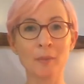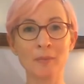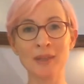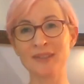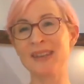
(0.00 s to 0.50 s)

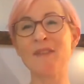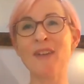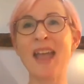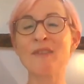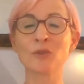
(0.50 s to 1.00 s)
It's
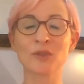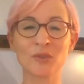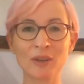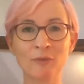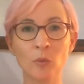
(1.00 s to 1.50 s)
never ever a
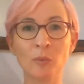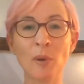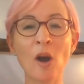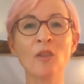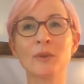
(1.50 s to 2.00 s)
straightforward
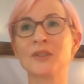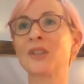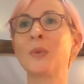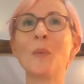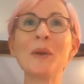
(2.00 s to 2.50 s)
path, which
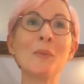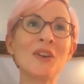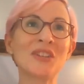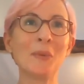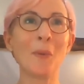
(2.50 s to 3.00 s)
is what we
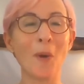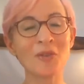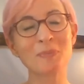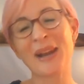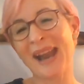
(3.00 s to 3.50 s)
wish it
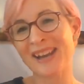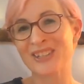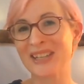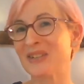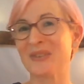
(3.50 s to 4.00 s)
was, but
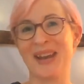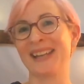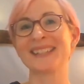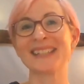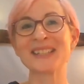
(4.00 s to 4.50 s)
actually the
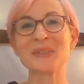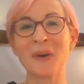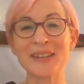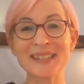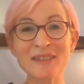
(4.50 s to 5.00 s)
reality is
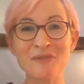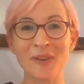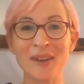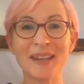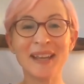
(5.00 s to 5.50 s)
quite
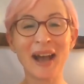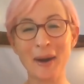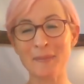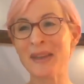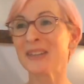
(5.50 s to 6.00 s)
different.
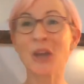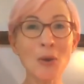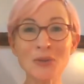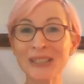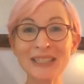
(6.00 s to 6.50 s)

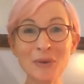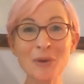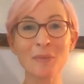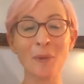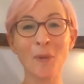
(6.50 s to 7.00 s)
Totally
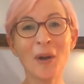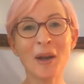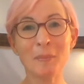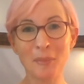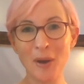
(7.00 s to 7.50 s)
doable,
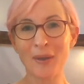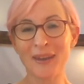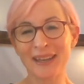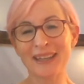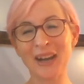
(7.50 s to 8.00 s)
but
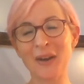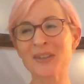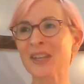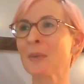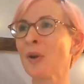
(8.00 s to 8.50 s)

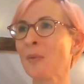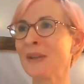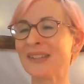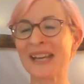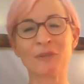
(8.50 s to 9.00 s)
it's going to
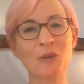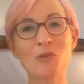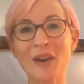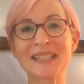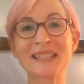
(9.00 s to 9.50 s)
probably take a few
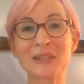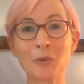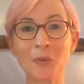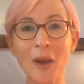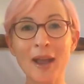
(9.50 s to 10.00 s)
grazes
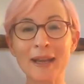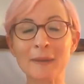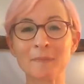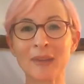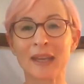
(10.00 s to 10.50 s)
along the way.